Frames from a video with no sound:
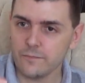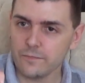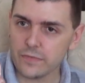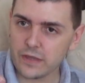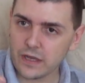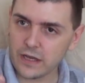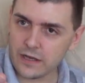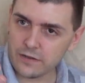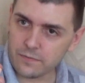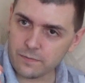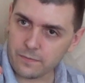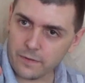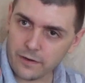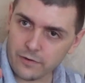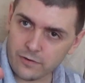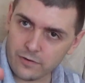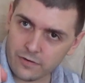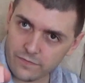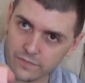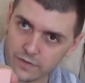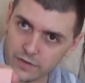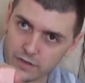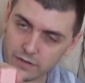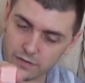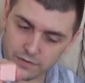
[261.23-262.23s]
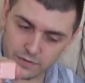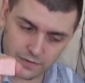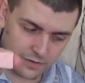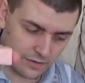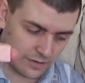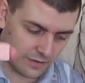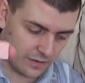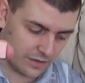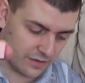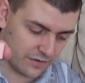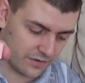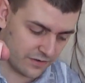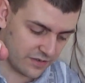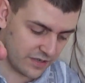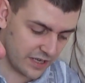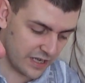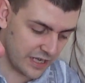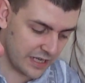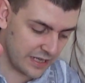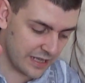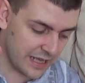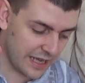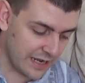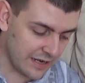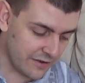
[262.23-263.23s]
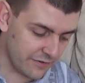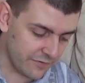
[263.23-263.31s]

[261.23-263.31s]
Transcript: I suppose, if you can see that